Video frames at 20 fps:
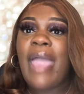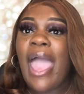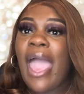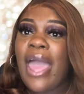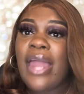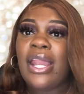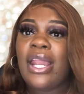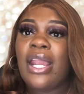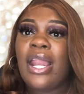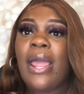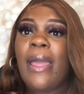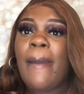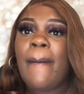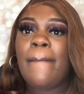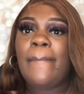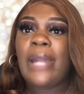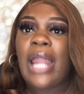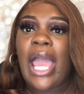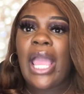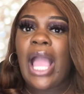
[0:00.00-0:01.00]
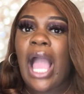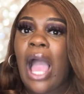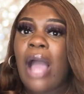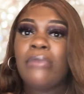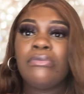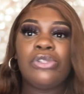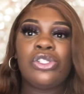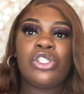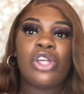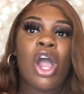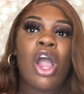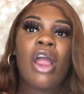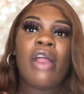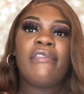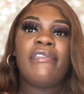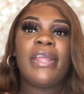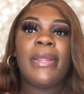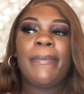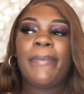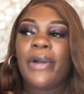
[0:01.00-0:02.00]
at them. Like, I'm
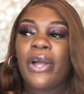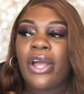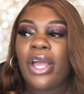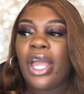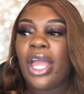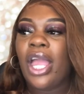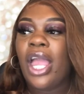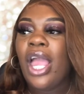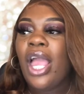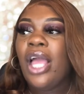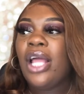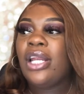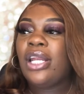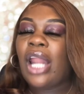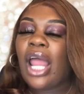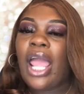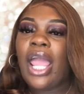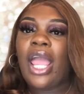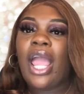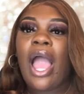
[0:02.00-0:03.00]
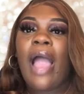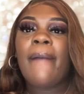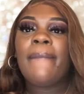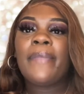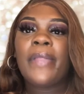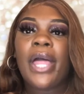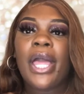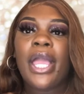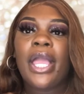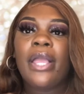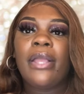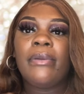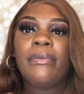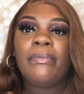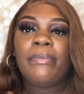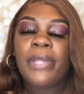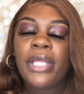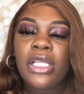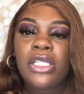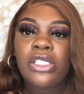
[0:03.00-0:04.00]
sorry, but, like, I'm like,
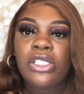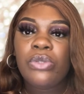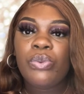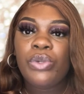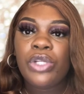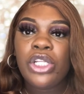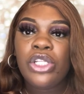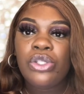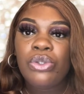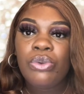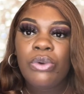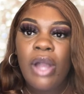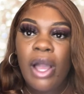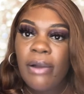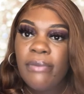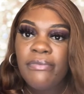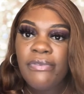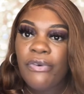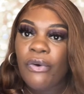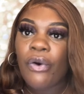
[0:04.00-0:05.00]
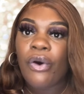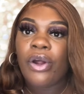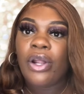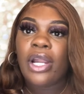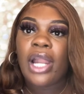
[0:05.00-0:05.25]
bitch, what did you come for?